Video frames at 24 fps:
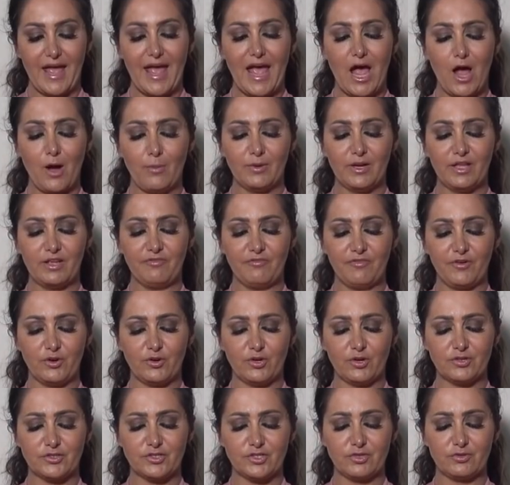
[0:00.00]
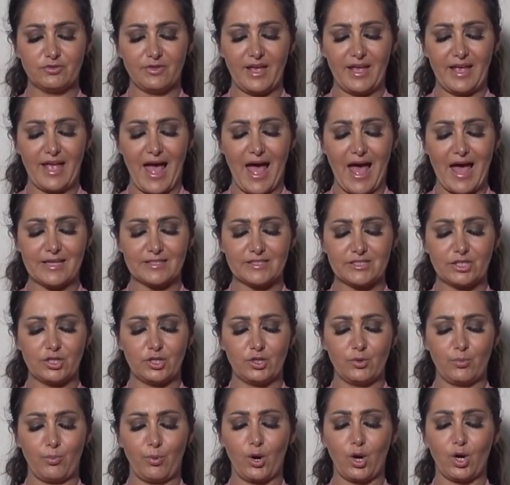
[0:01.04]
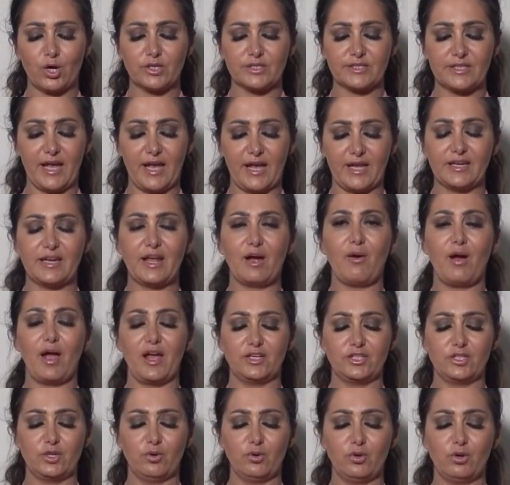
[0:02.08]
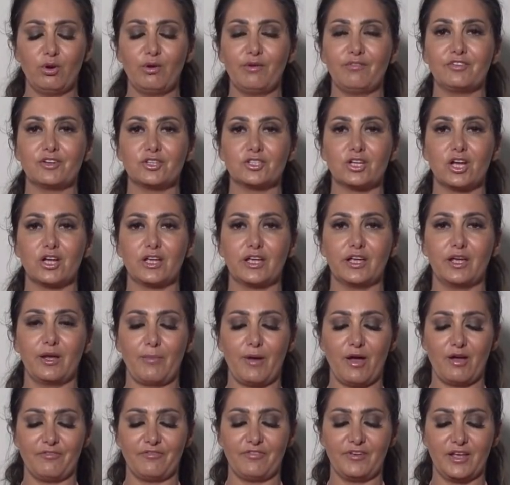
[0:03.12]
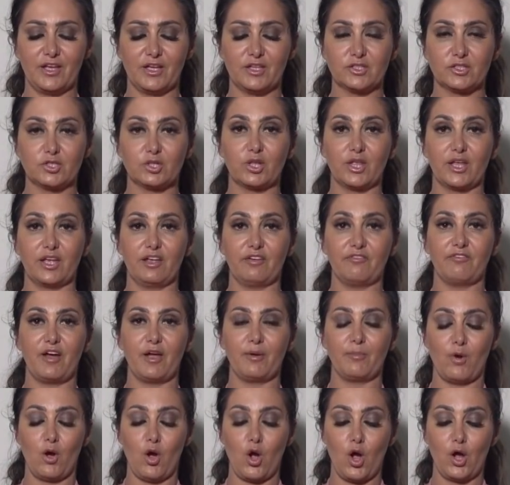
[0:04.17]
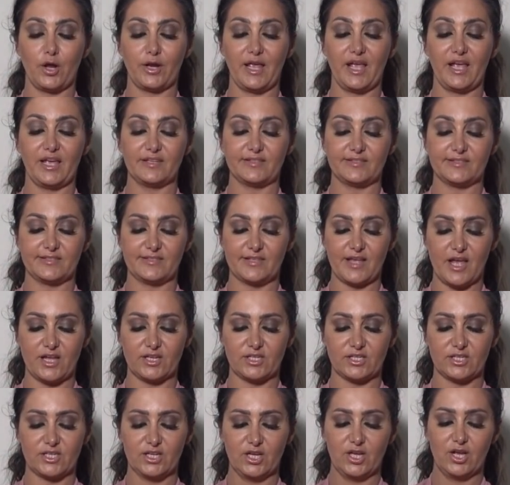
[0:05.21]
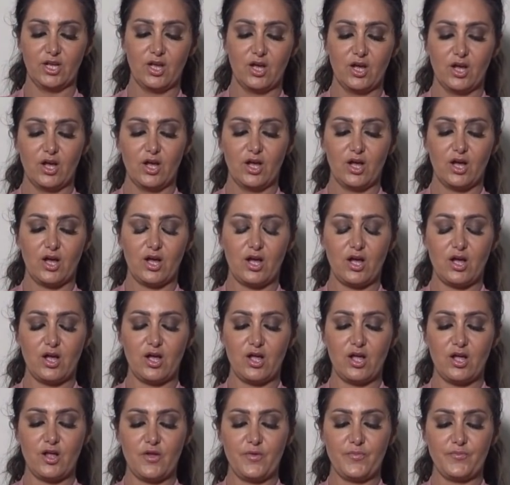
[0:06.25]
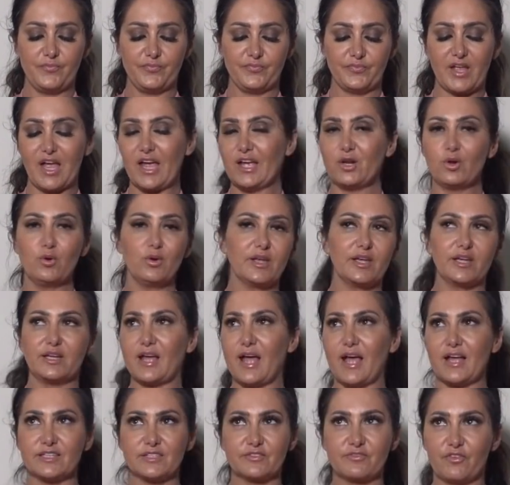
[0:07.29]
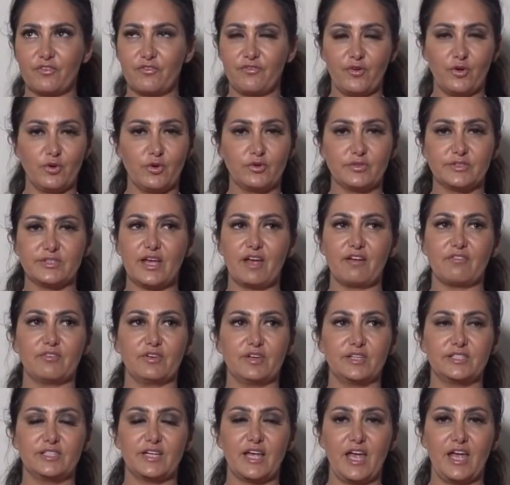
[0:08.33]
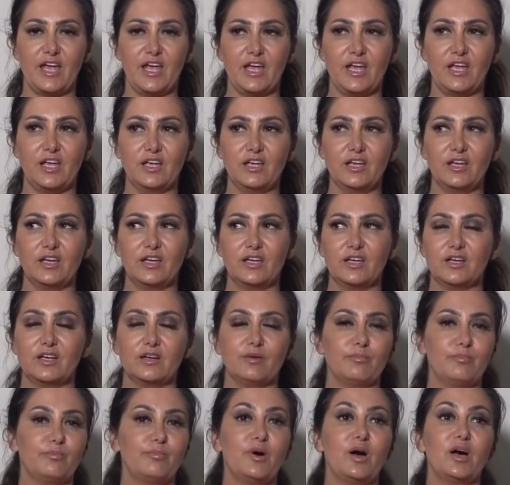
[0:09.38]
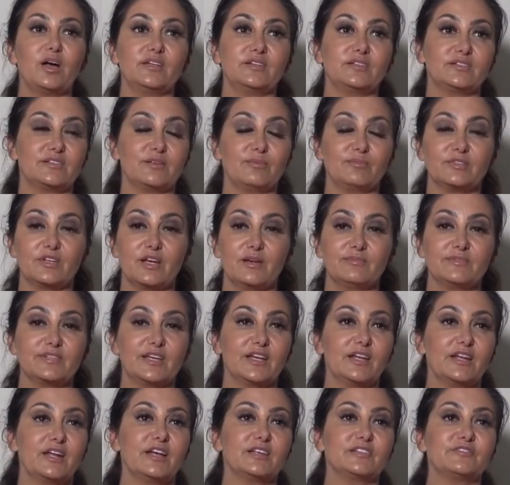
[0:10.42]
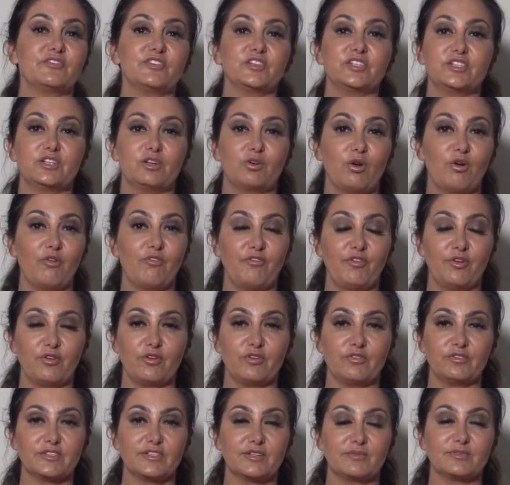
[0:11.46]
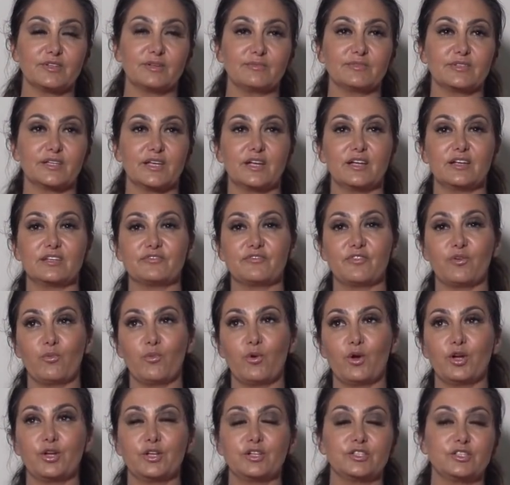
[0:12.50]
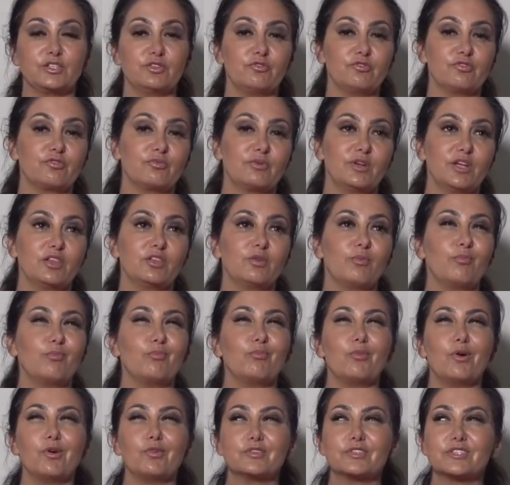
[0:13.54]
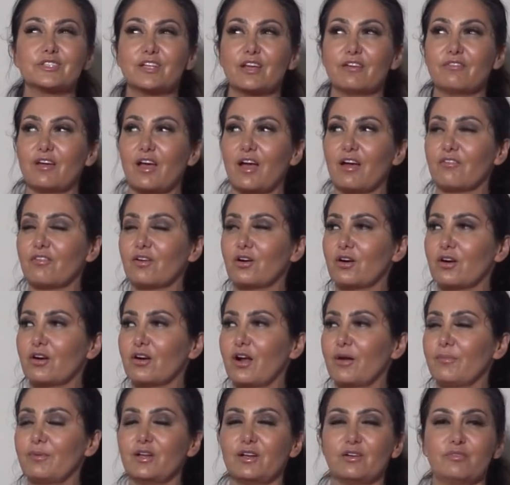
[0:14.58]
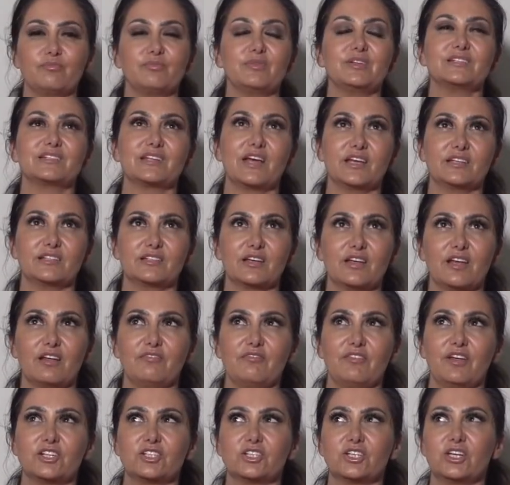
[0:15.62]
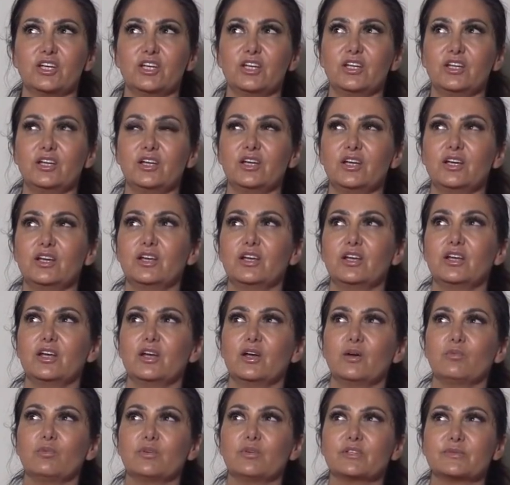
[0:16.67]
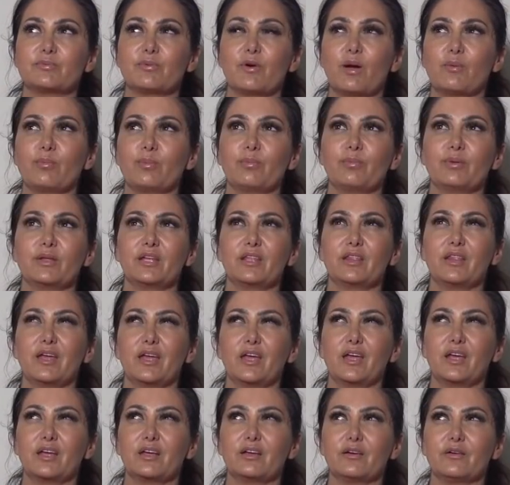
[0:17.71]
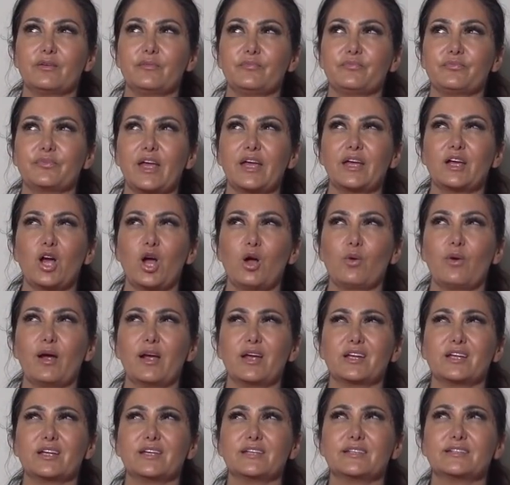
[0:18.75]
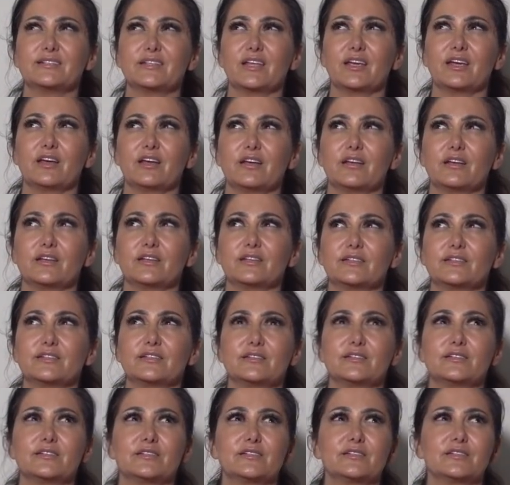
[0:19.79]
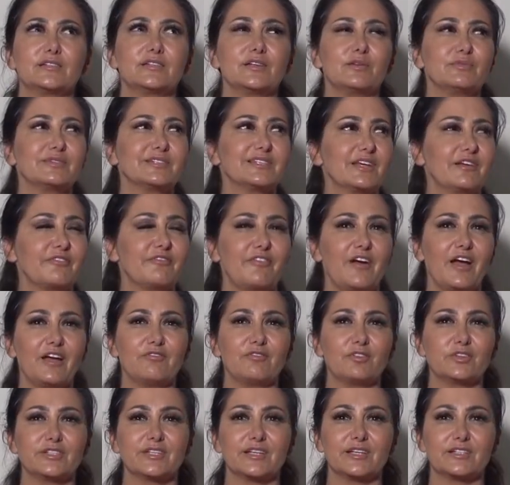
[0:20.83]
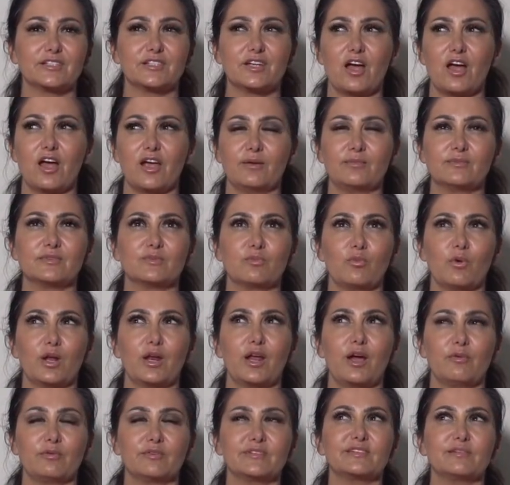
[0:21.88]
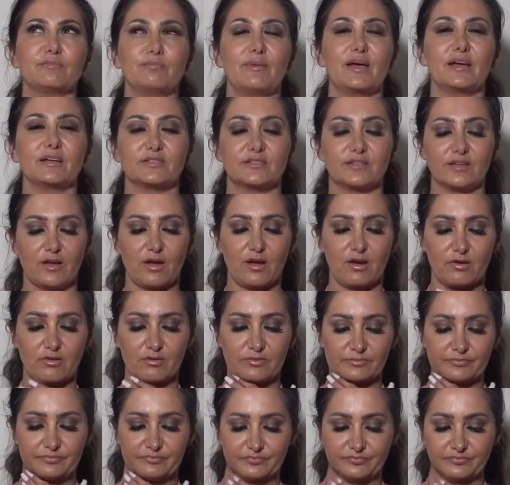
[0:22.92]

How many photos do they ask you per day? Now, I don't know if you're talking about fans or like if I'm on a set. I don't get asked for photos every day, but sometimes I get asked for 0 photos. Sometimes I get asked for 1, 2, 3. The most I've ever, I mean, besides the convention, was probably like, I got recognized like, it was like 5 or 6 times when I was in Mexico.